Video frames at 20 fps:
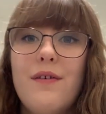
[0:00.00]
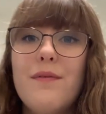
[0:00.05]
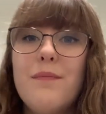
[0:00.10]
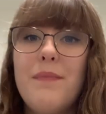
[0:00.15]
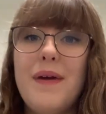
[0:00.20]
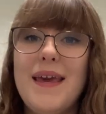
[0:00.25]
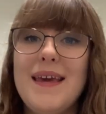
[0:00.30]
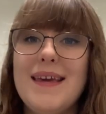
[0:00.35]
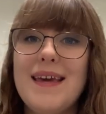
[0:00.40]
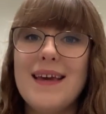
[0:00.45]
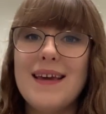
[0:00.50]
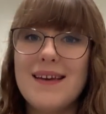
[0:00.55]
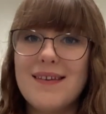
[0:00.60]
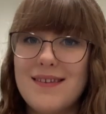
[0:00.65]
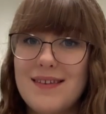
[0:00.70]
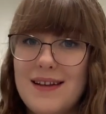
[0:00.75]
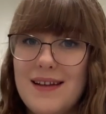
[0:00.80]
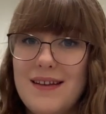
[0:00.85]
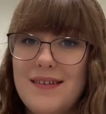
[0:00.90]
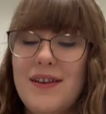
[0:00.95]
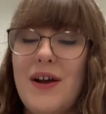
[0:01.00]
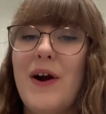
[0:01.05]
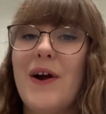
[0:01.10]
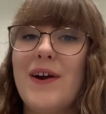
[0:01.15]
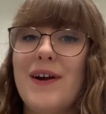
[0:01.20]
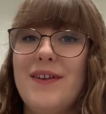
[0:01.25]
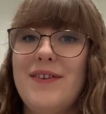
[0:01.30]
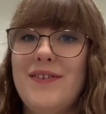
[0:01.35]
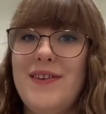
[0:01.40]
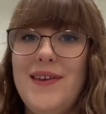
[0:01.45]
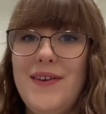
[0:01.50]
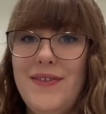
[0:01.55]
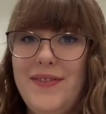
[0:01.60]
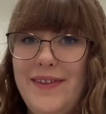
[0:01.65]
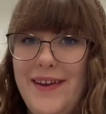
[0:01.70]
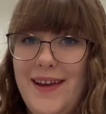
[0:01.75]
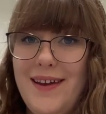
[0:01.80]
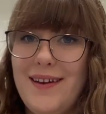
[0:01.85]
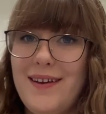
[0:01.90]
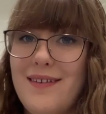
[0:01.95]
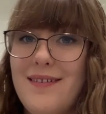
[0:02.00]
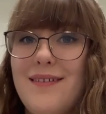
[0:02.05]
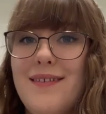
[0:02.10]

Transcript: Baking isn't as hard as you think.